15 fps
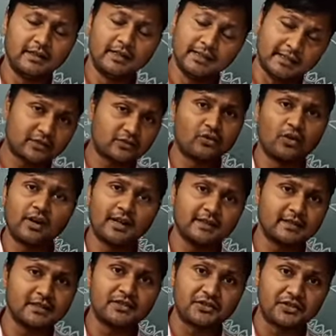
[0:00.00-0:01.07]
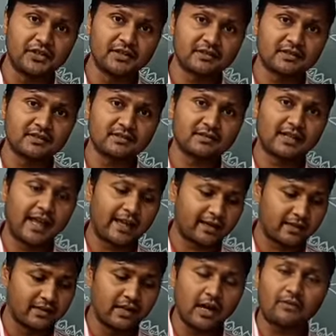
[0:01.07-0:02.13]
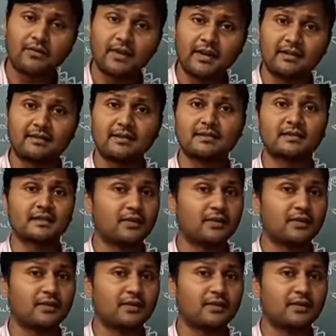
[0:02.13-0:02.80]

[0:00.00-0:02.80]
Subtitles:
it is called as striations, like in aphelenchus,